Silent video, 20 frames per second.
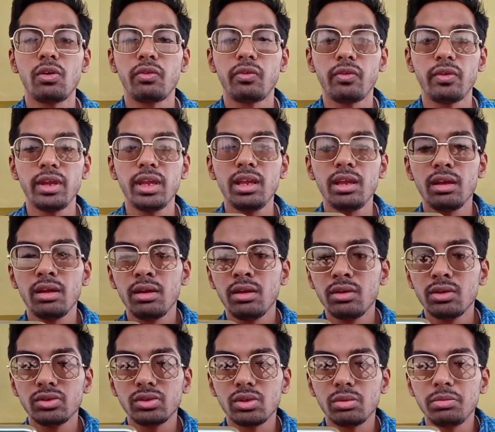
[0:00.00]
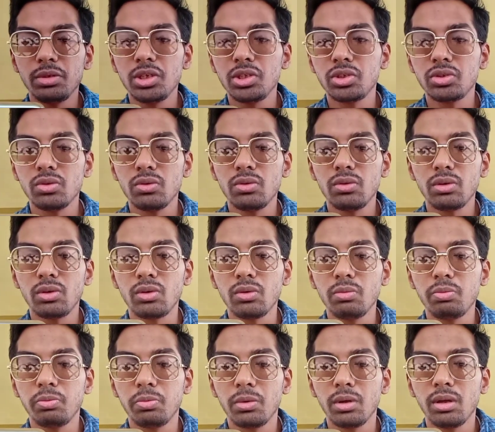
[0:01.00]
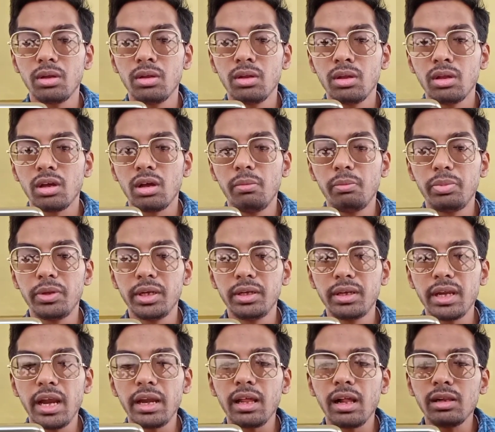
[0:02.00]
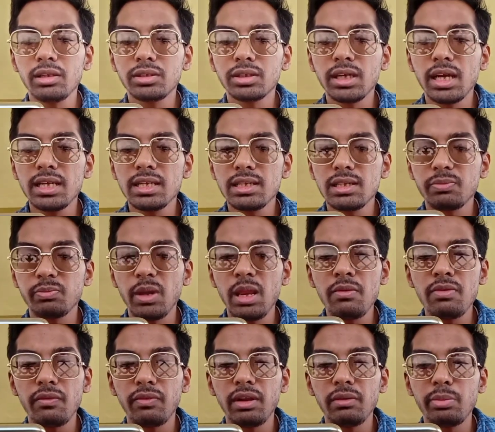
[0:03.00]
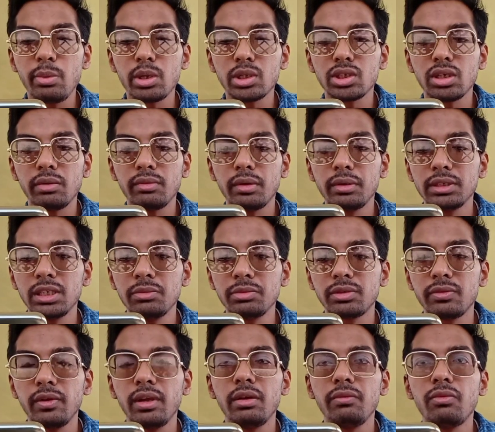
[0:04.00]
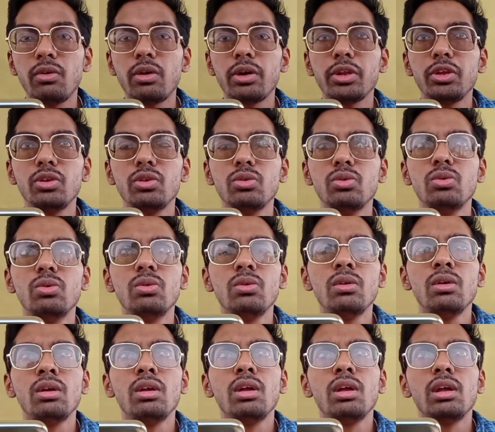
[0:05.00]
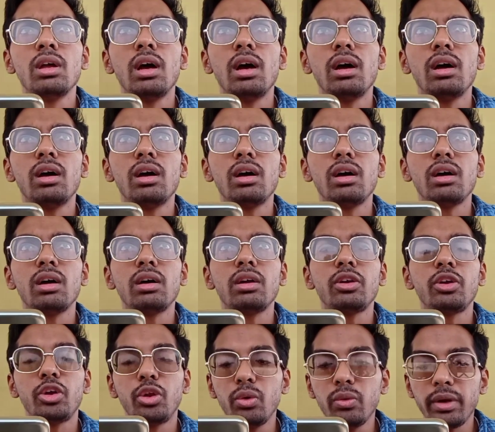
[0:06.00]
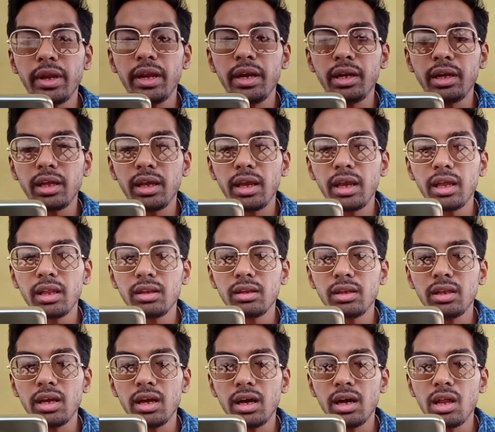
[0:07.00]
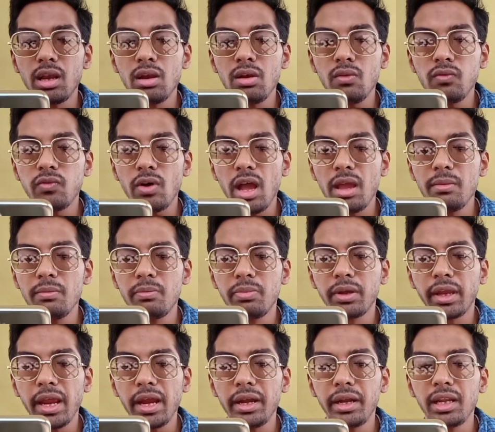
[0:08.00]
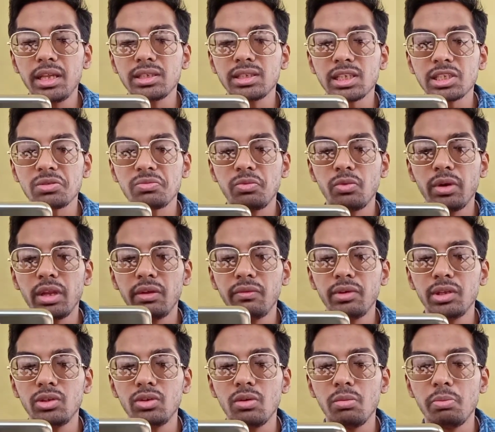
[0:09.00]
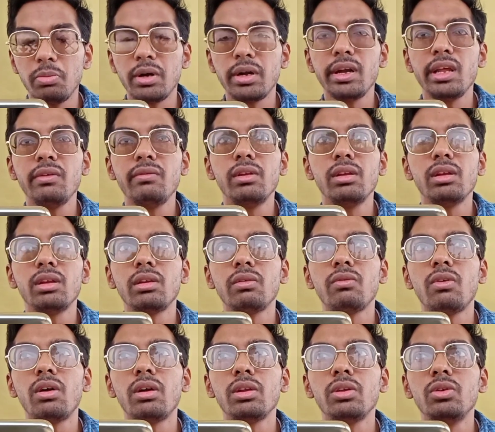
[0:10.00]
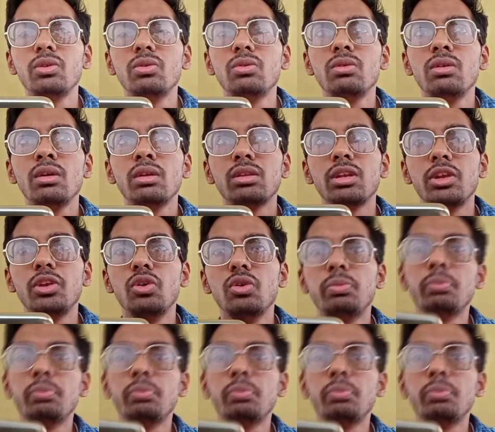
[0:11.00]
for free. So be sure to complete that. Also guys, spin 50 Pokestops gems will reward you Tyrunt, and the earn 5 candies exploring with your buddy will reward you the